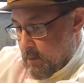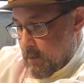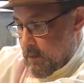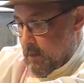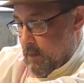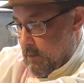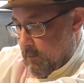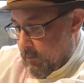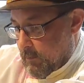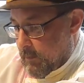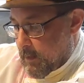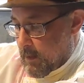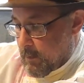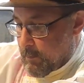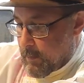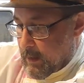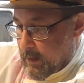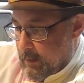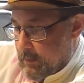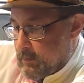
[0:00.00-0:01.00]
Without
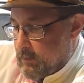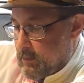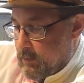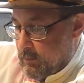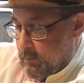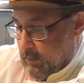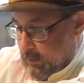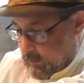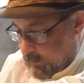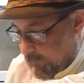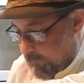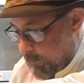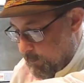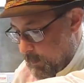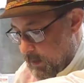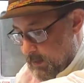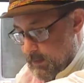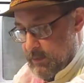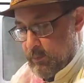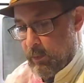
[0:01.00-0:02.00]
making too much of a
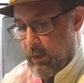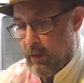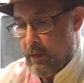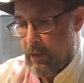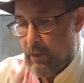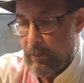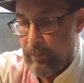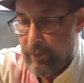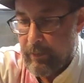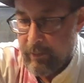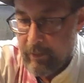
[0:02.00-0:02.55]
mess, we hope.